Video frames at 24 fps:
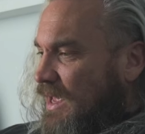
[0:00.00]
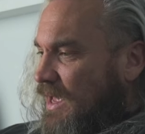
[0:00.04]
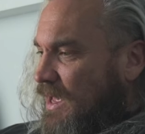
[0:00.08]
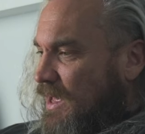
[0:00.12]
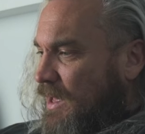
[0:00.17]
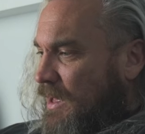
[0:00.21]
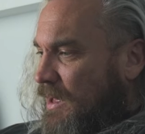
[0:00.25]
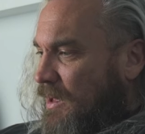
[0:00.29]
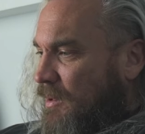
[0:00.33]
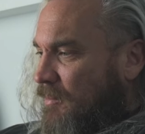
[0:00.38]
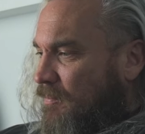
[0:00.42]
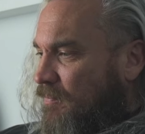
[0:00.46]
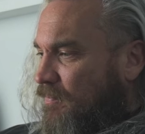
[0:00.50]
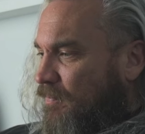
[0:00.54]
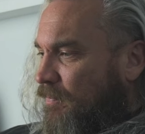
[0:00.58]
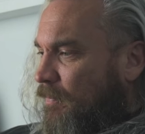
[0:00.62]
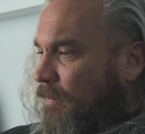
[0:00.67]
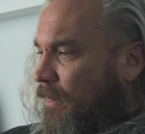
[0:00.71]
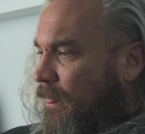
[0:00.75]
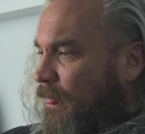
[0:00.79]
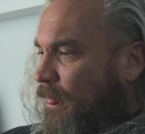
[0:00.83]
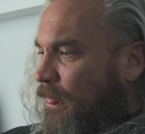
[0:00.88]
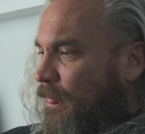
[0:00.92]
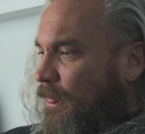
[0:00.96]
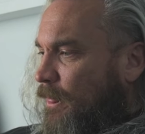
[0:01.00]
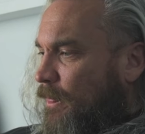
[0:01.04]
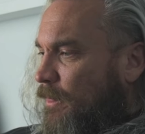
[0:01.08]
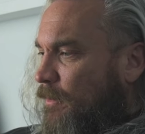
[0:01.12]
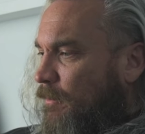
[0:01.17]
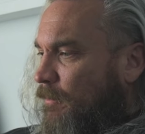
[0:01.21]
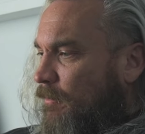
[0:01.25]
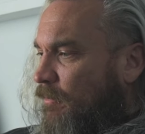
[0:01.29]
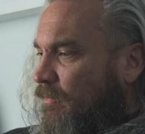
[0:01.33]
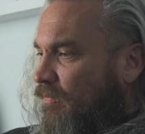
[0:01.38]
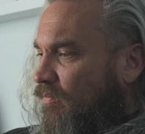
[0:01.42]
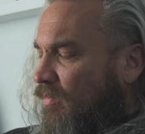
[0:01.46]
Um,
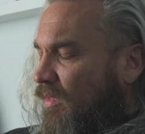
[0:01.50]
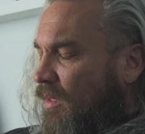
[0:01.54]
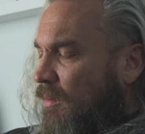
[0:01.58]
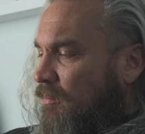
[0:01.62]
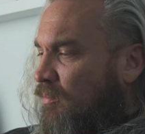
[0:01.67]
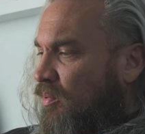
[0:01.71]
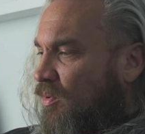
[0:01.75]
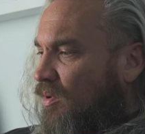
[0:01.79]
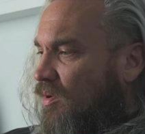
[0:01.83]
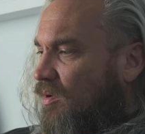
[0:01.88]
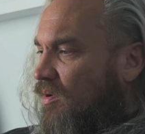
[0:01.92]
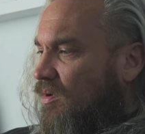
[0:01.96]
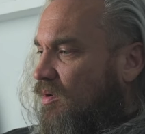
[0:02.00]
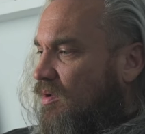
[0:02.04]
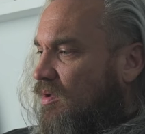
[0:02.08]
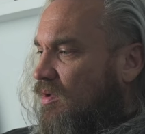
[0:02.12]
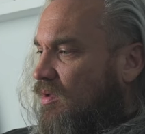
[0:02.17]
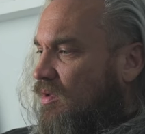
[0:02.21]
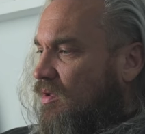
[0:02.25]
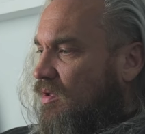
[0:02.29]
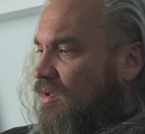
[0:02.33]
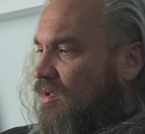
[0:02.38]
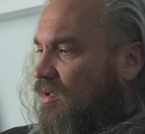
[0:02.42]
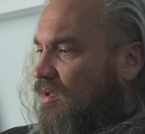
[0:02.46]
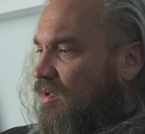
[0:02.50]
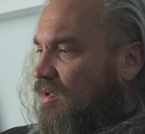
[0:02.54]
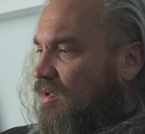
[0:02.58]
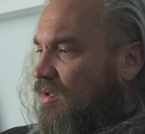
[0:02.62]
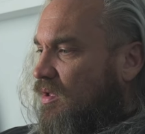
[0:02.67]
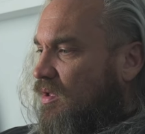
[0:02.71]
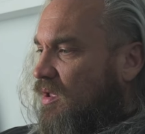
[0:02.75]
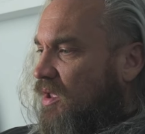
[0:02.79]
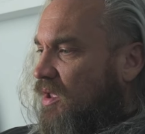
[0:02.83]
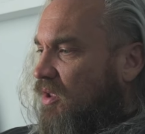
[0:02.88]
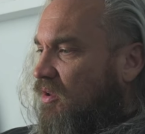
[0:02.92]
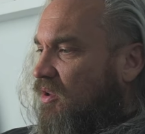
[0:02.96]
but
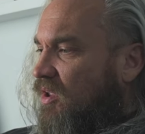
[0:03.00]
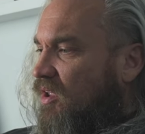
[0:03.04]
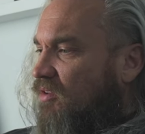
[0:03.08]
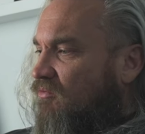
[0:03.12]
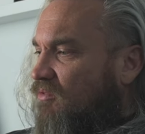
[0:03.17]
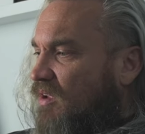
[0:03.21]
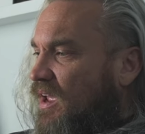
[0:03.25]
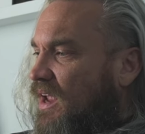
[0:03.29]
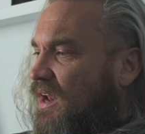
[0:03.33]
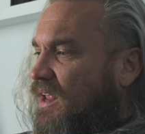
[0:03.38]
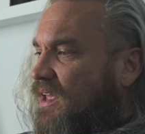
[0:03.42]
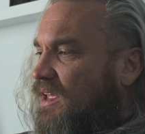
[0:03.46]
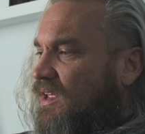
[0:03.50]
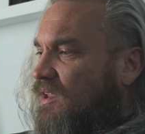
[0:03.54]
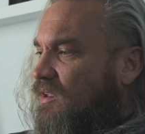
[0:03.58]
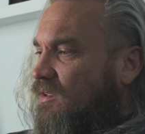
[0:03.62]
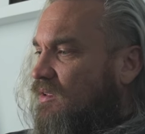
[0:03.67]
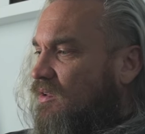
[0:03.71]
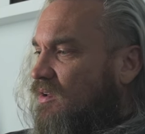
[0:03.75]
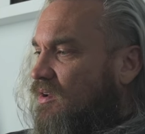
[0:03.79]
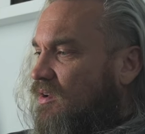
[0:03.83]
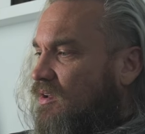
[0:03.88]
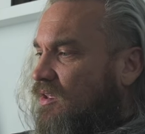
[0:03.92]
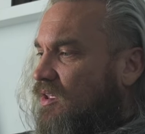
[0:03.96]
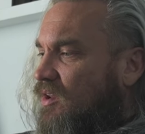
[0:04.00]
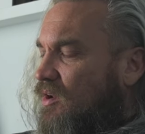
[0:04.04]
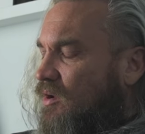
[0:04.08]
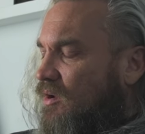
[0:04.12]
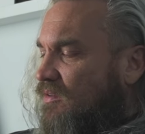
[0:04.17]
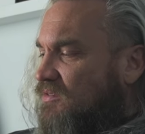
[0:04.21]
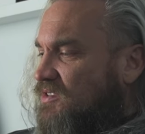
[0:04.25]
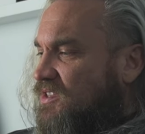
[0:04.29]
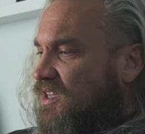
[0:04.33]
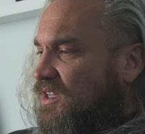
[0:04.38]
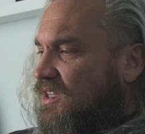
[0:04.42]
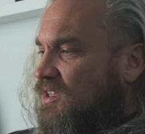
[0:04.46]
in, in reality, you know,
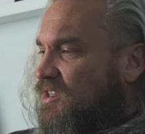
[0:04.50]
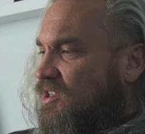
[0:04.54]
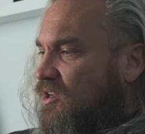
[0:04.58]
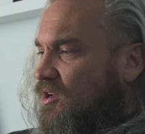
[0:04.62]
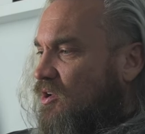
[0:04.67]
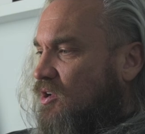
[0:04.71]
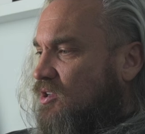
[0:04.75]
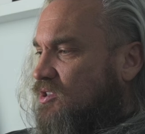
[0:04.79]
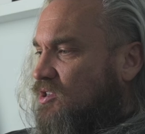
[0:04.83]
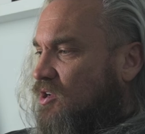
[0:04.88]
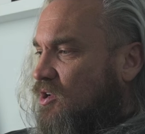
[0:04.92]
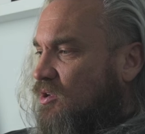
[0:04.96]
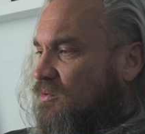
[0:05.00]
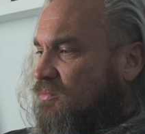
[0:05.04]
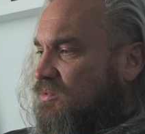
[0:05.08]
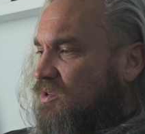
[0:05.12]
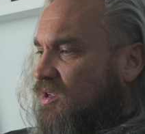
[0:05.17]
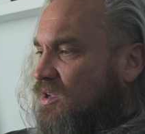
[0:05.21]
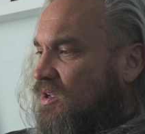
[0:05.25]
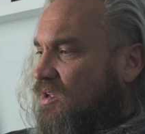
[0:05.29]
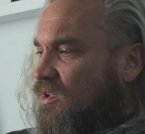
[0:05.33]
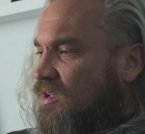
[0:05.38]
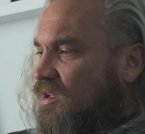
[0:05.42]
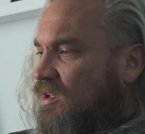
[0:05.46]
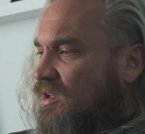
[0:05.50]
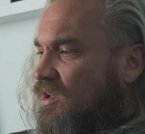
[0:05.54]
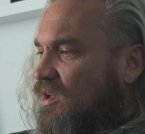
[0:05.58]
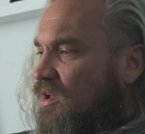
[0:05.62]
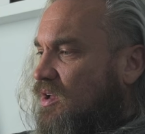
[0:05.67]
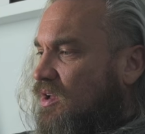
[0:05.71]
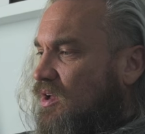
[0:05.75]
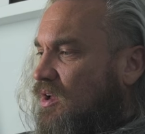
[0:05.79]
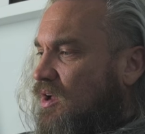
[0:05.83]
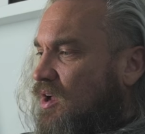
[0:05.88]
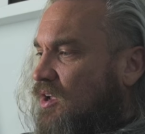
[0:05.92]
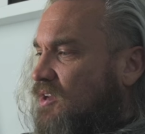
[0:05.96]
I've said this a lot of times
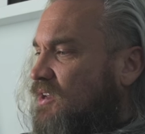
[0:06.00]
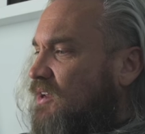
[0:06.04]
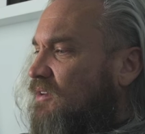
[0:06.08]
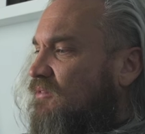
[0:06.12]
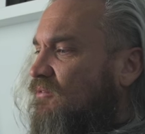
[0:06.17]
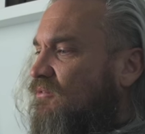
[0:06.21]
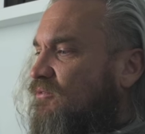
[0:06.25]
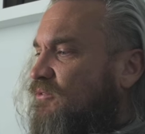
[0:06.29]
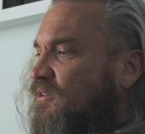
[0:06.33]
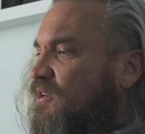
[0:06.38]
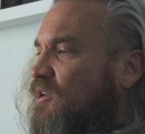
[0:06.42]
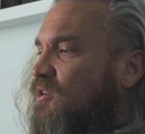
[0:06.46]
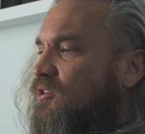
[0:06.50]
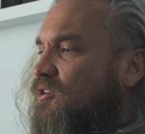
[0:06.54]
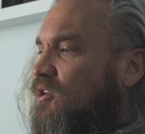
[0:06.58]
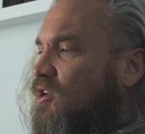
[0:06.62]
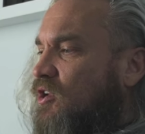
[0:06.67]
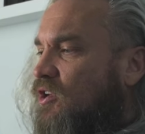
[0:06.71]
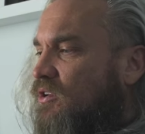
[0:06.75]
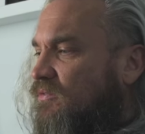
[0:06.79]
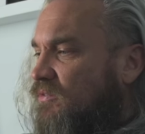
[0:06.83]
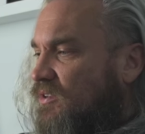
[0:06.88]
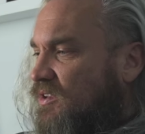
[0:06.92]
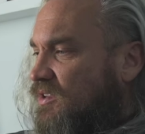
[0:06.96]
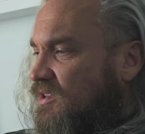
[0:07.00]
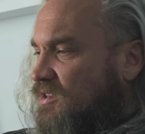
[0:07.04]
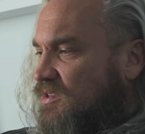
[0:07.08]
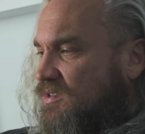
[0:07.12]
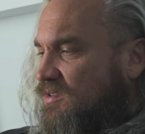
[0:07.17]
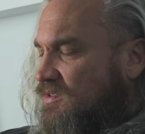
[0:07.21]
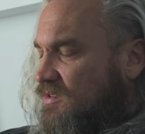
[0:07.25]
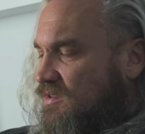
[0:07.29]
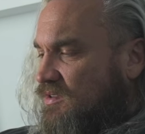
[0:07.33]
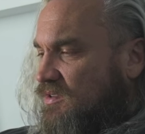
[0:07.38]
I didn't feel nervous